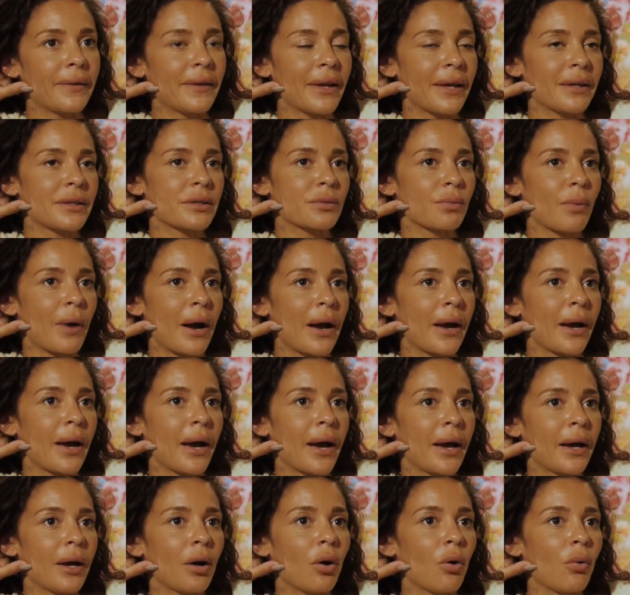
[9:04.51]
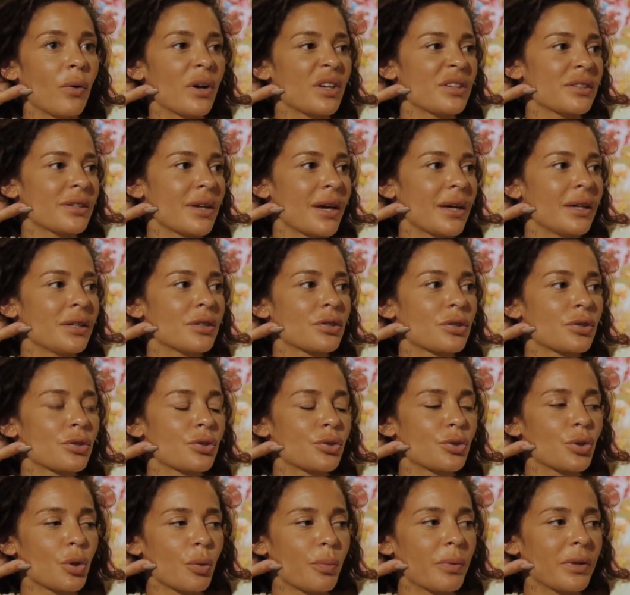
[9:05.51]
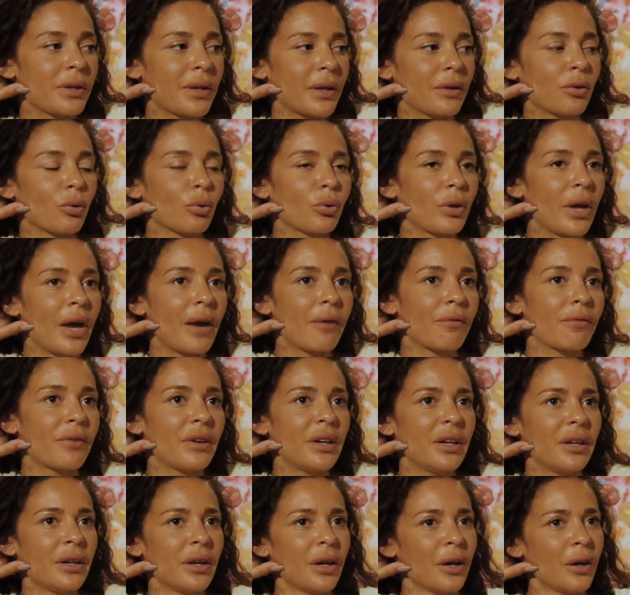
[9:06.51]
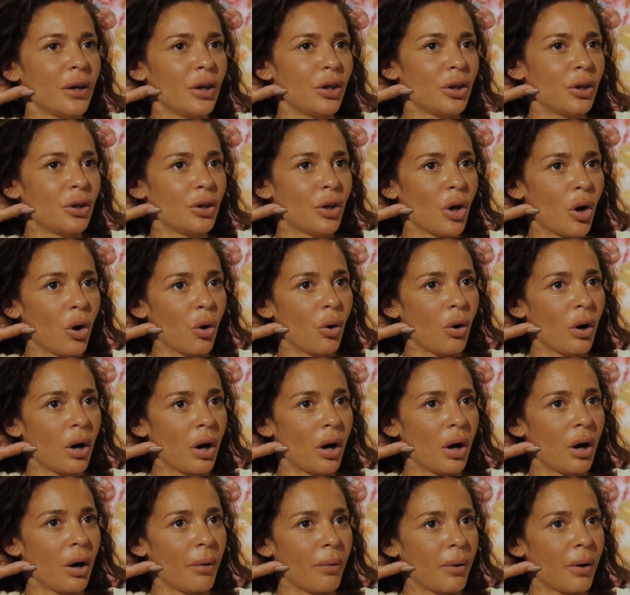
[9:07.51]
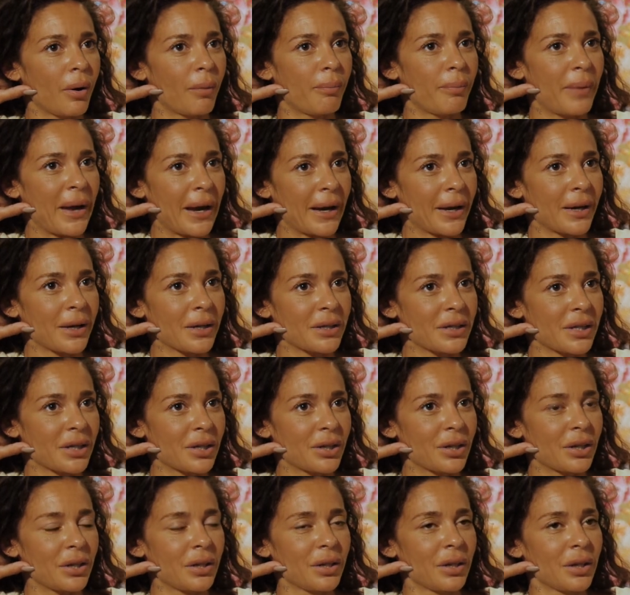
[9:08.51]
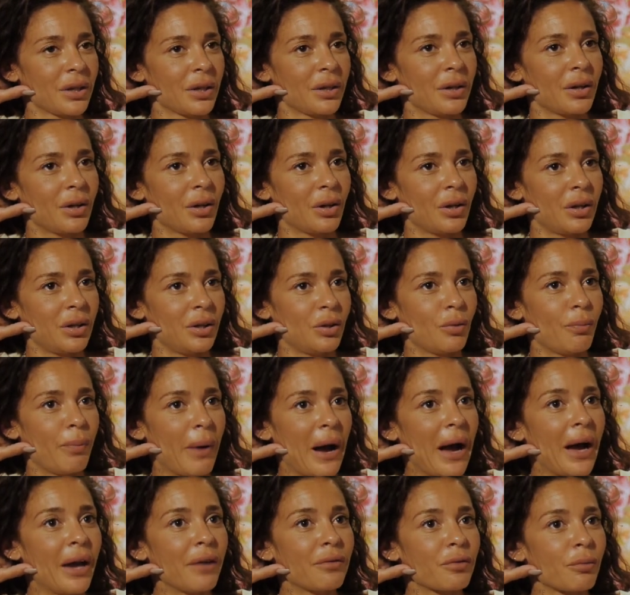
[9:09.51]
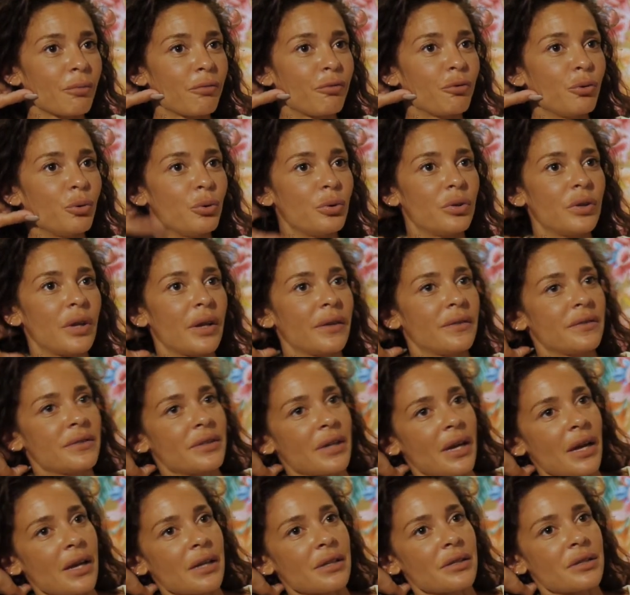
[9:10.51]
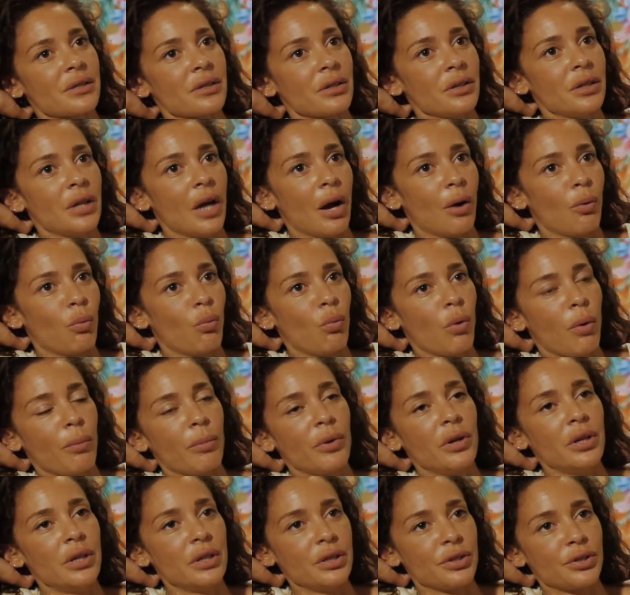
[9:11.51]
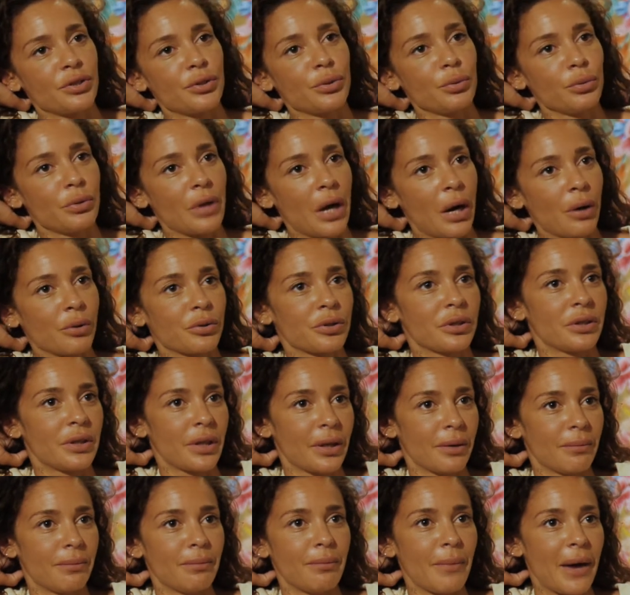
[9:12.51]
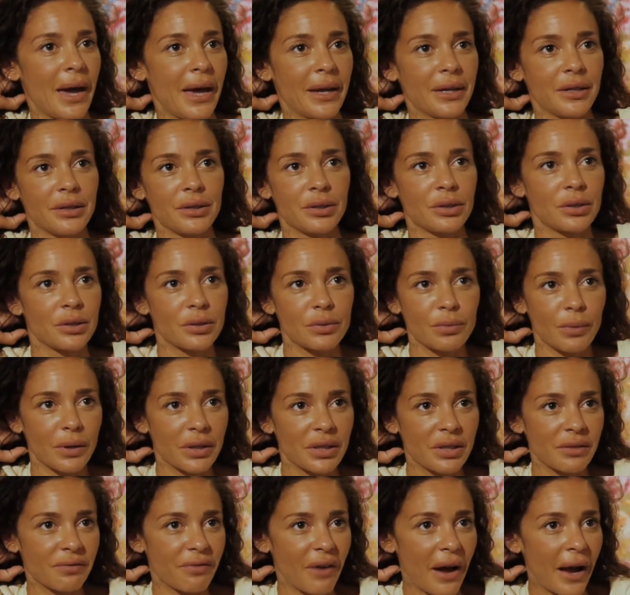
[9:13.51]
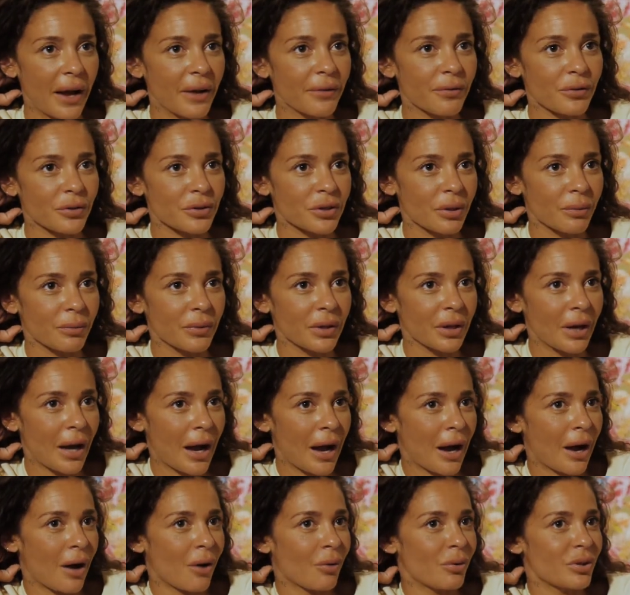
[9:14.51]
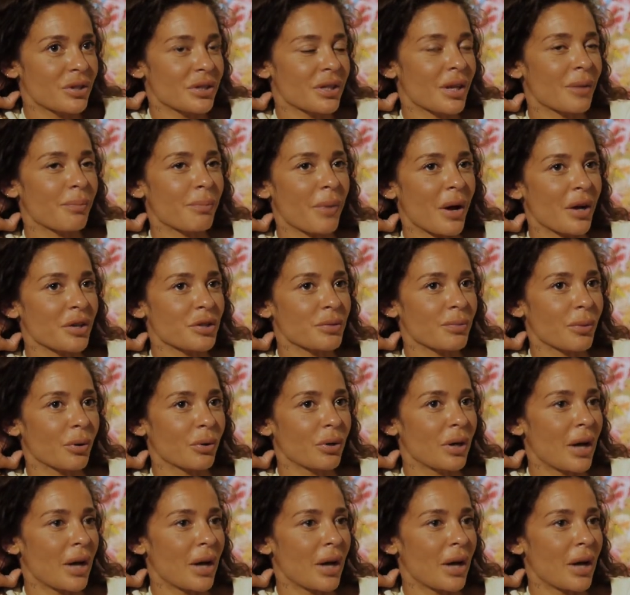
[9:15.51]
That's why I always say it's stupid that on every, you know, package that you buy from food that says, yeah, woman need 2,000 and man 25 or something. How is that possible?